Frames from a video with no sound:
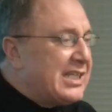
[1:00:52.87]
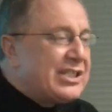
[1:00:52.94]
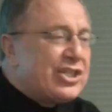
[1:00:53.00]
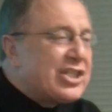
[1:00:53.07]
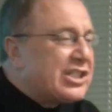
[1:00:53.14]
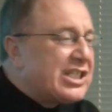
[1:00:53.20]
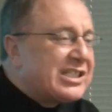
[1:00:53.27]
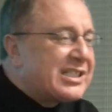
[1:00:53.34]
He's
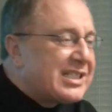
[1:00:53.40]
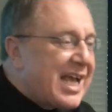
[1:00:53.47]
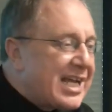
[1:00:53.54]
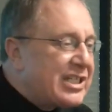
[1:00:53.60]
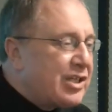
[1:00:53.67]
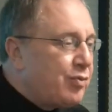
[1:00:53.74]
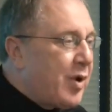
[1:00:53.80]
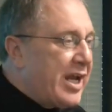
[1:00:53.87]
just a,
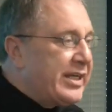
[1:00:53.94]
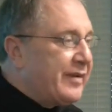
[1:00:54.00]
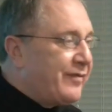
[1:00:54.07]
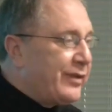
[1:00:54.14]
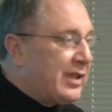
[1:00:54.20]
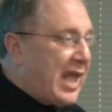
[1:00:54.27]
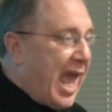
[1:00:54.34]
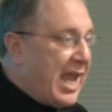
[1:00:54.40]
such a
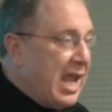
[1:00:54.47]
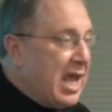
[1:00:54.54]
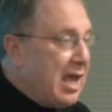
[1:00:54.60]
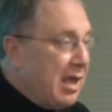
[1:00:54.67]
wonderful guy.